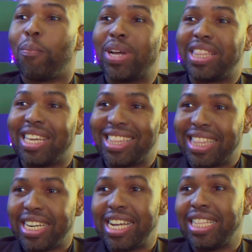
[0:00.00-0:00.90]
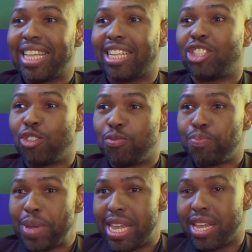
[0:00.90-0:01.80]
But there are 3 that
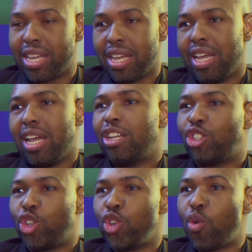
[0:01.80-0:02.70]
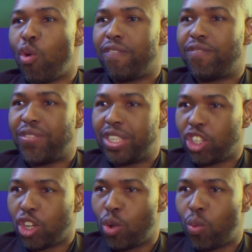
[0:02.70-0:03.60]
speak to your
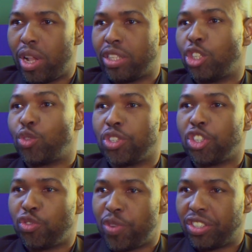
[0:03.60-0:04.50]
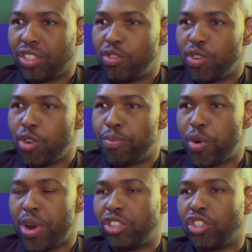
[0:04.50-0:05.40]
physical wellness, which is rest and
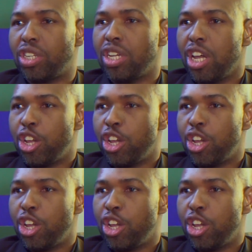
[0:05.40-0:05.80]
recuperation,